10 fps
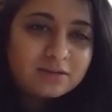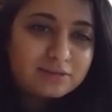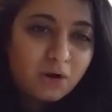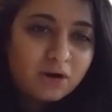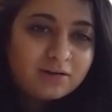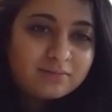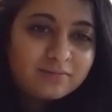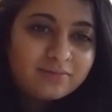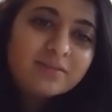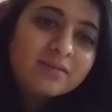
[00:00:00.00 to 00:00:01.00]
smart,
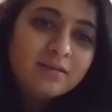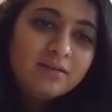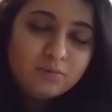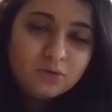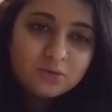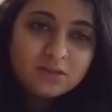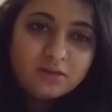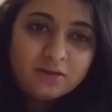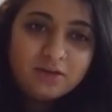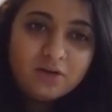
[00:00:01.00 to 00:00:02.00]
which was a
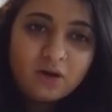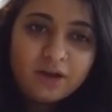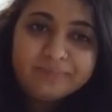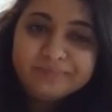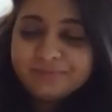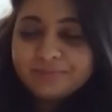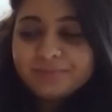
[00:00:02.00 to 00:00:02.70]
little annoying.